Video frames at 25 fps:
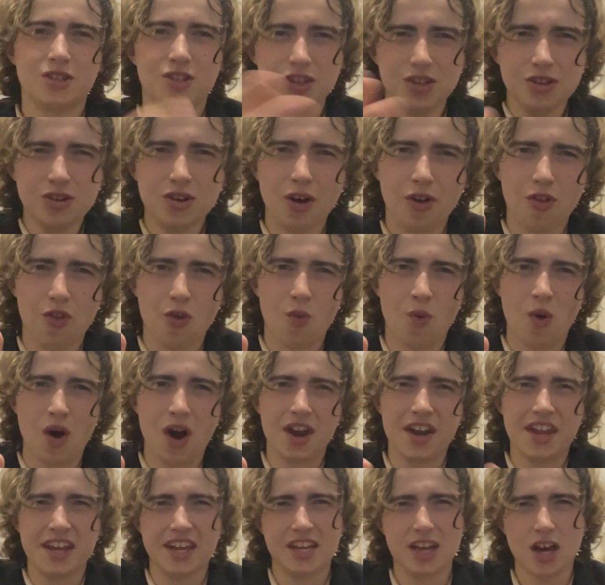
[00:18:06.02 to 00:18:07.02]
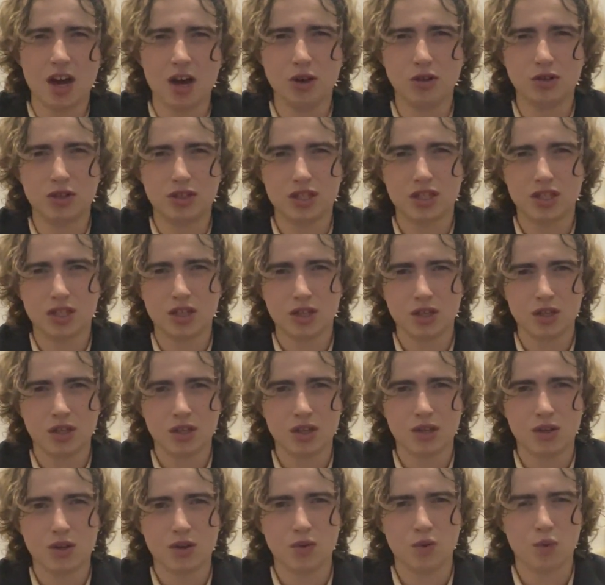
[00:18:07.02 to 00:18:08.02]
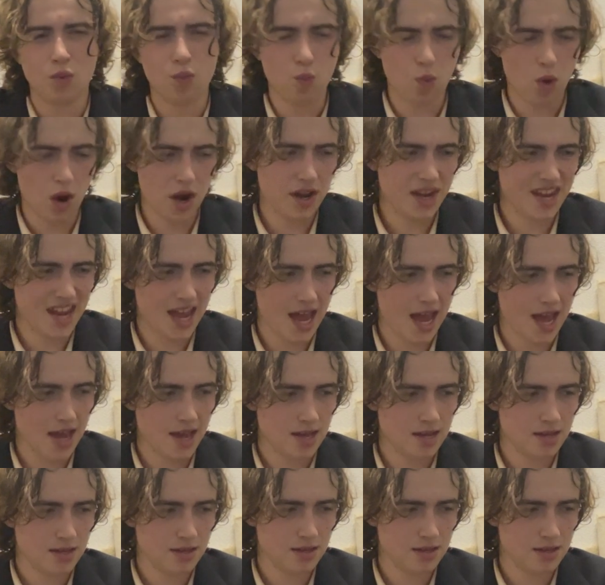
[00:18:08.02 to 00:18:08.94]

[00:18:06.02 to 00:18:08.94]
You know the one. It goes, one day,